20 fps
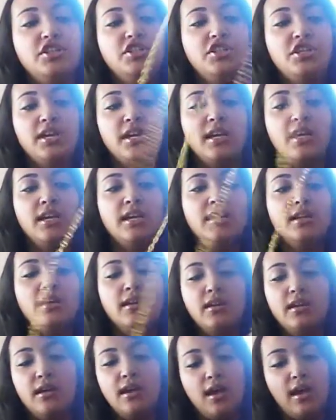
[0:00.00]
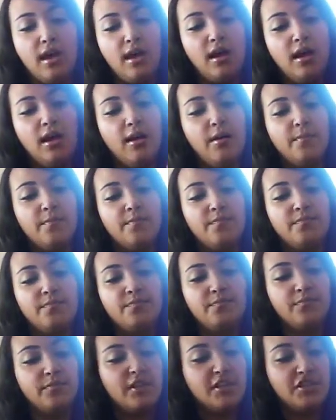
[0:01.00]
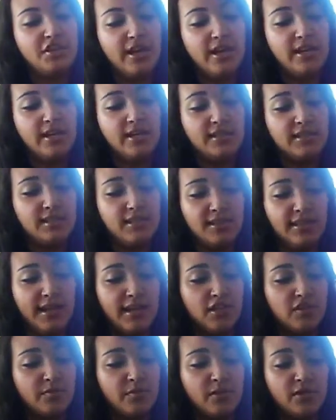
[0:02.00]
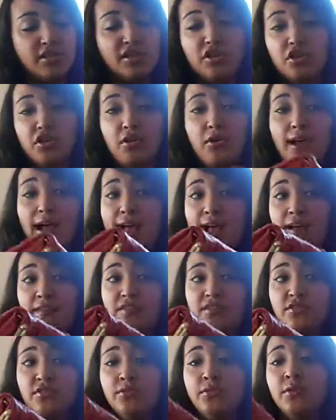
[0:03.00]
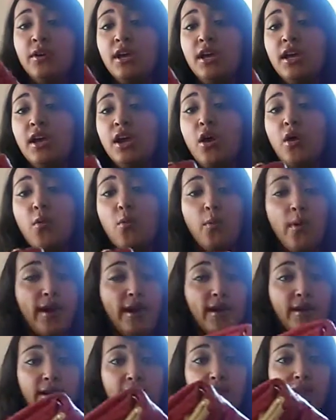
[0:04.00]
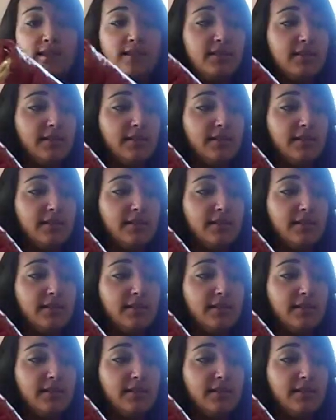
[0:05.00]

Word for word: a chain. Um, the chain is detachable, so you don't have to wear it.